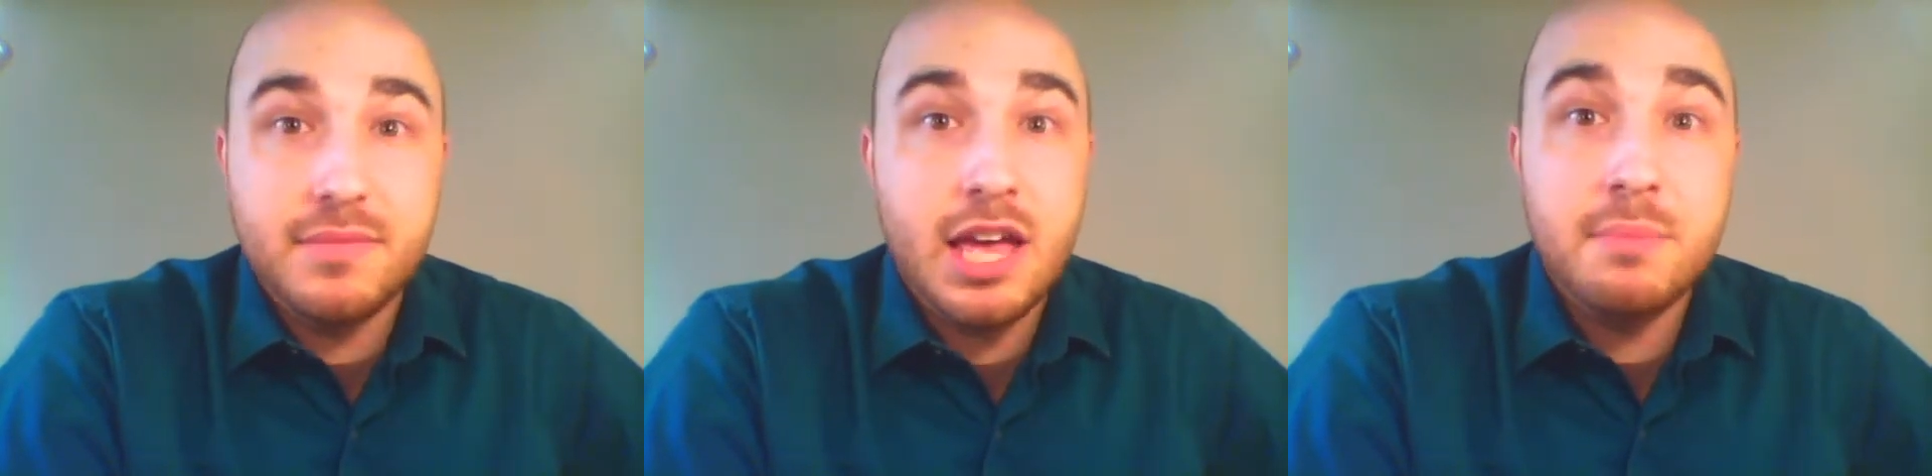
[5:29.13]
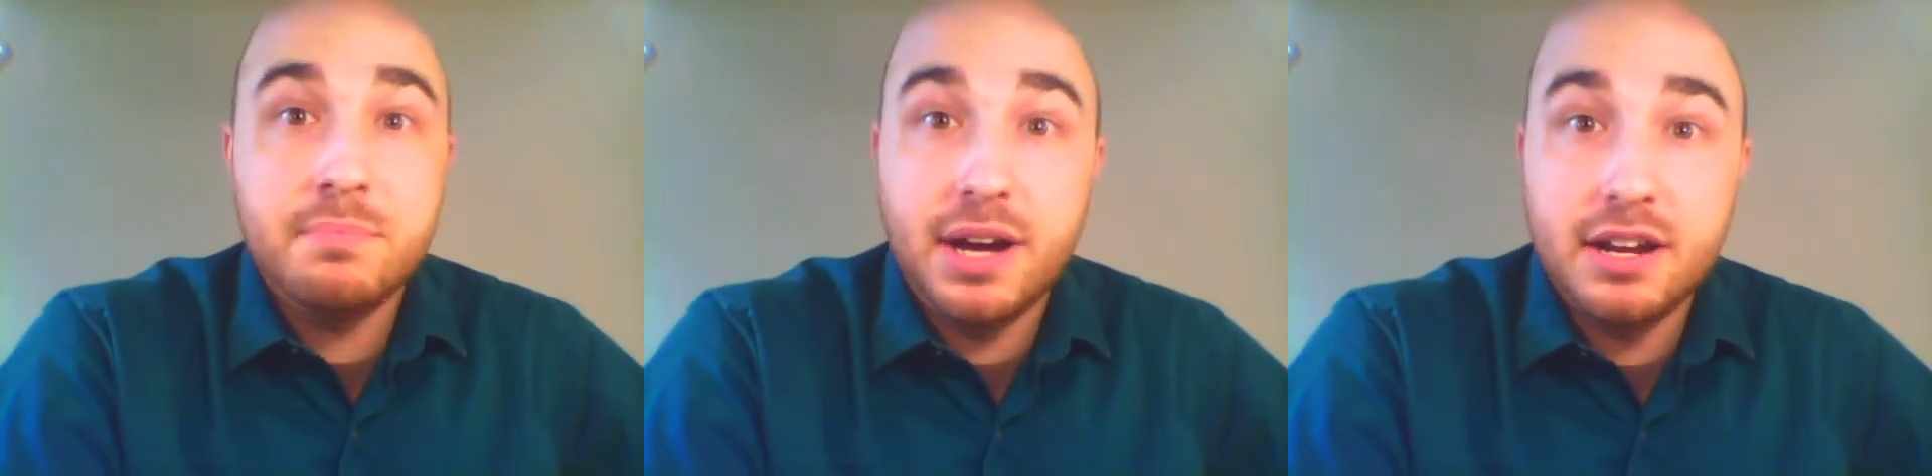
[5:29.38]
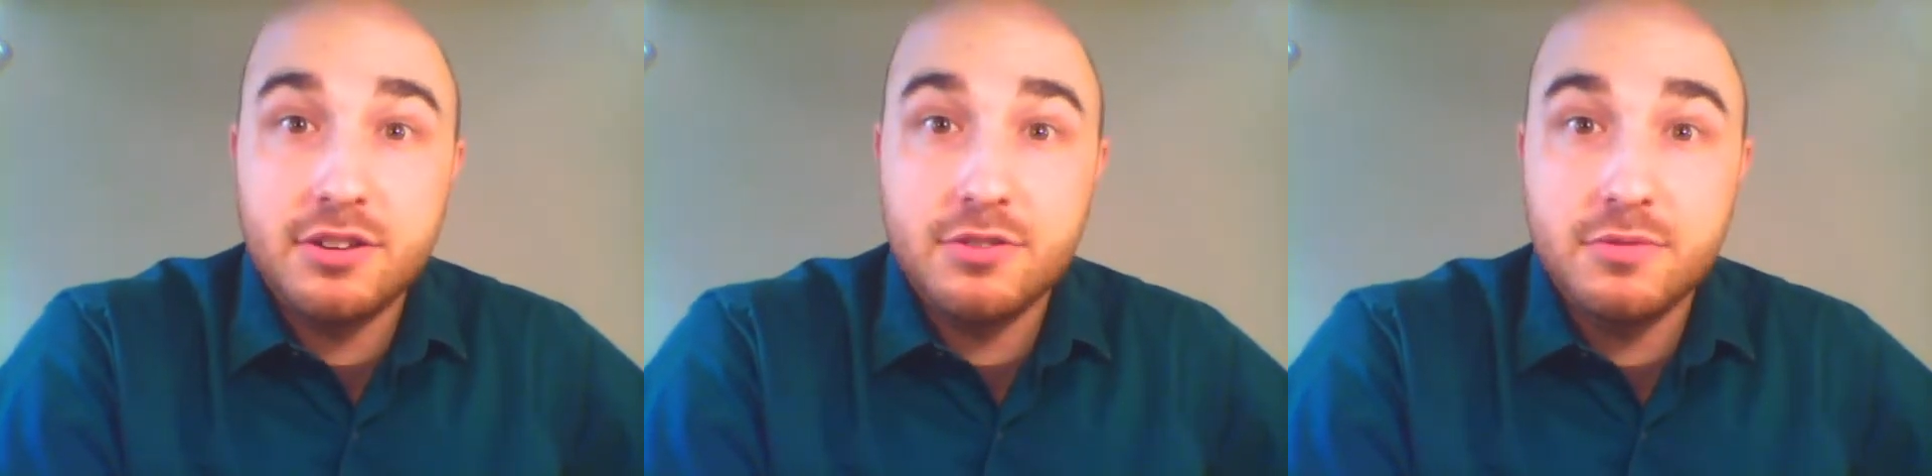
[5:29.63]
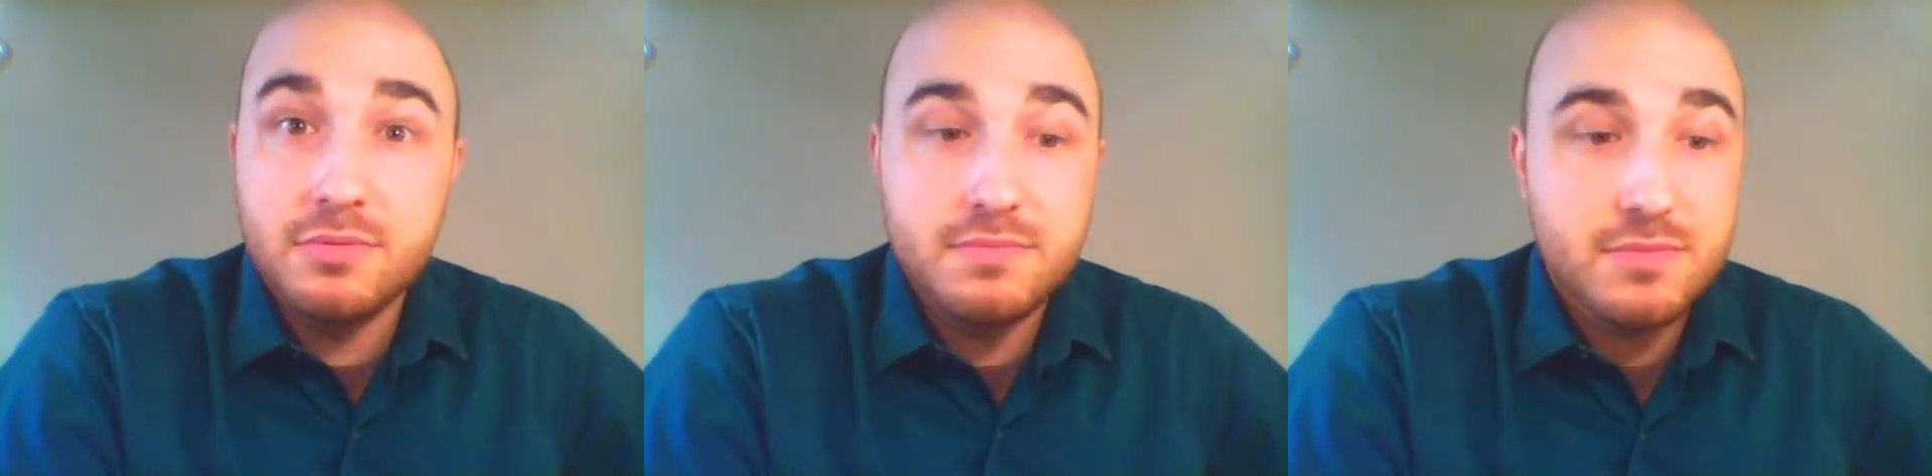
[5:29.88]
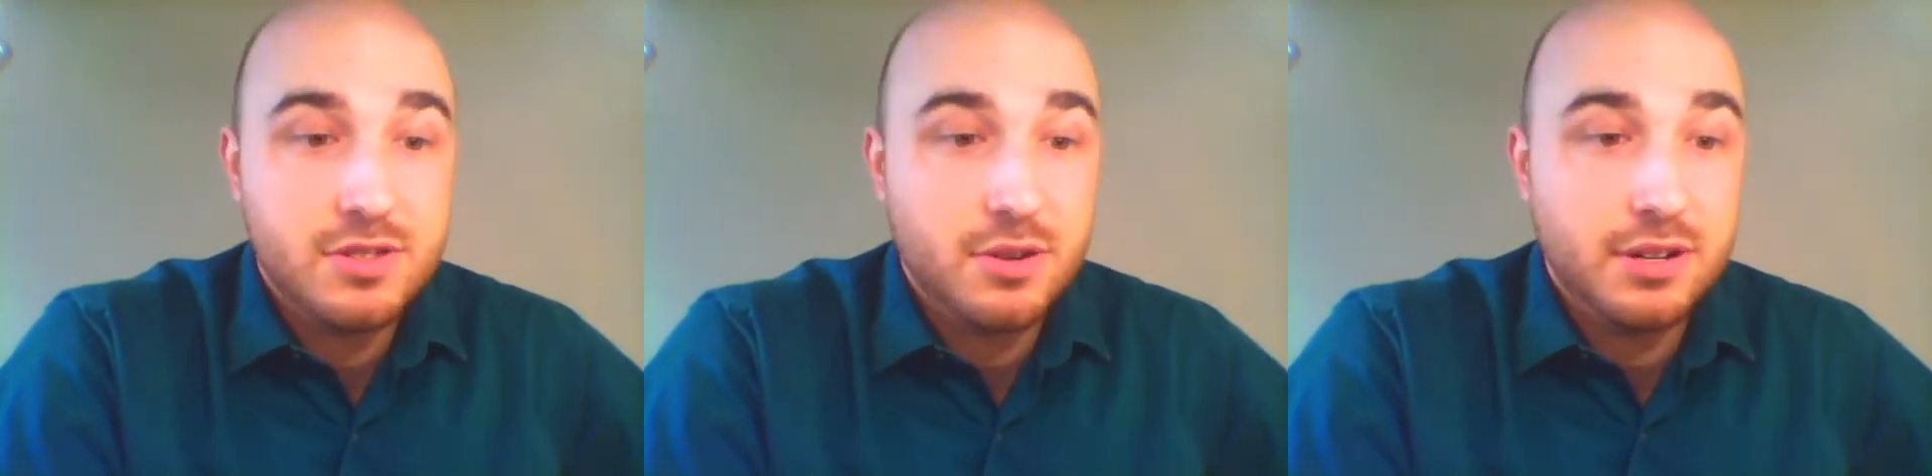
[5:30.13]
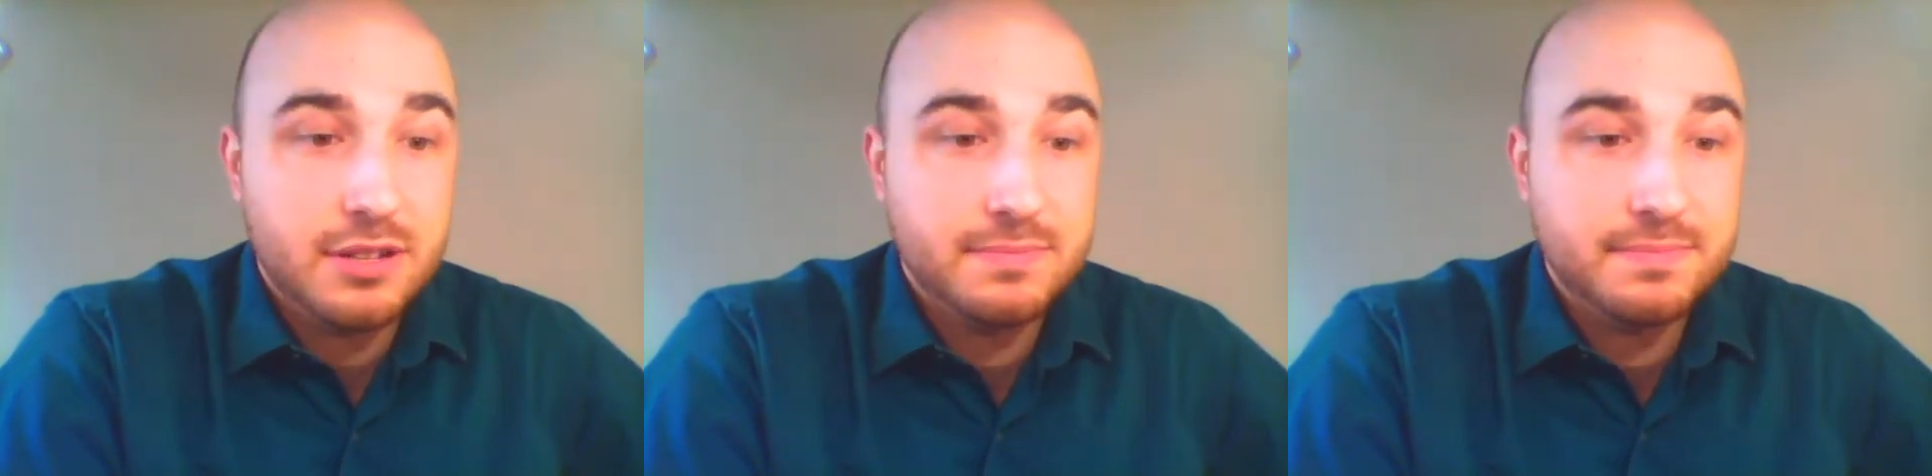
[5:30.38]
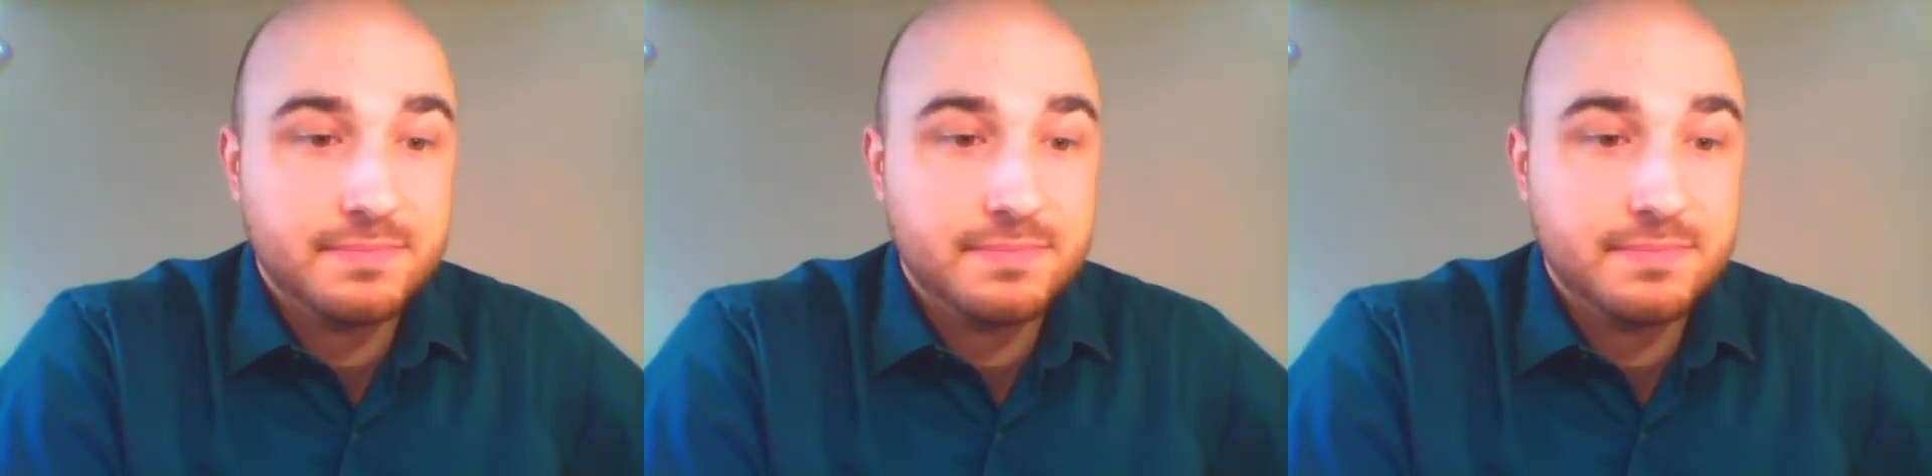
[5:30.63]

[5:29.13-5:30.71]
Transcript: I bought a new sword.